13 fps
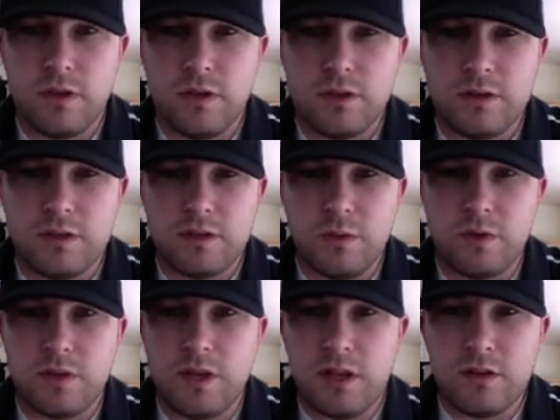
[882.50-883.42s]
See
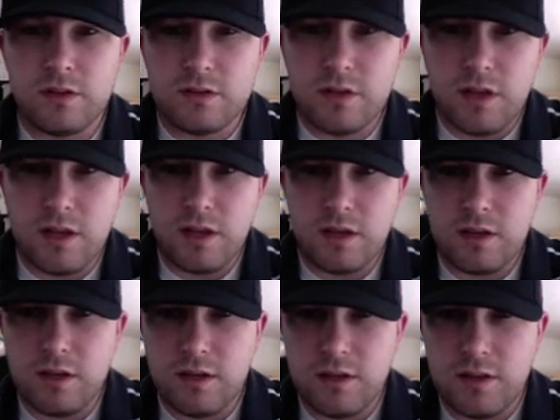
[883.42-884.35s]
what that looks
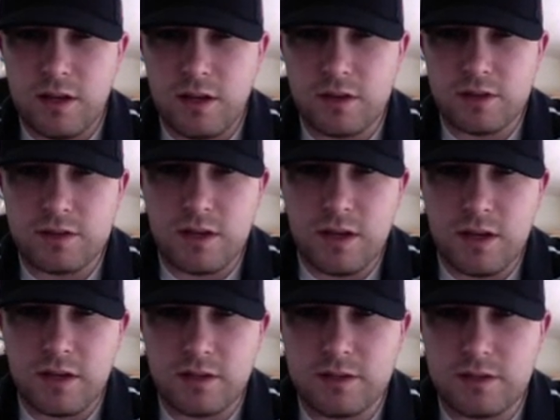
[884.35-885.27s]
like. That looks
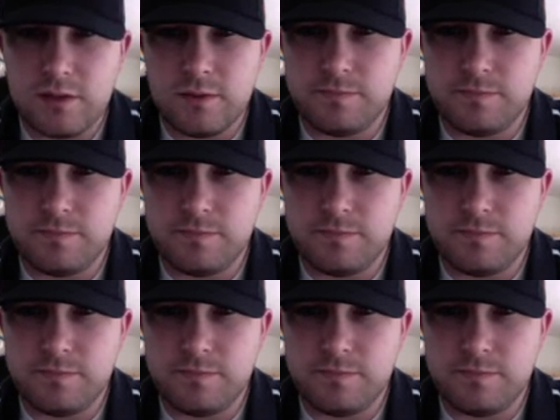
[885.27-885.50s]
nice.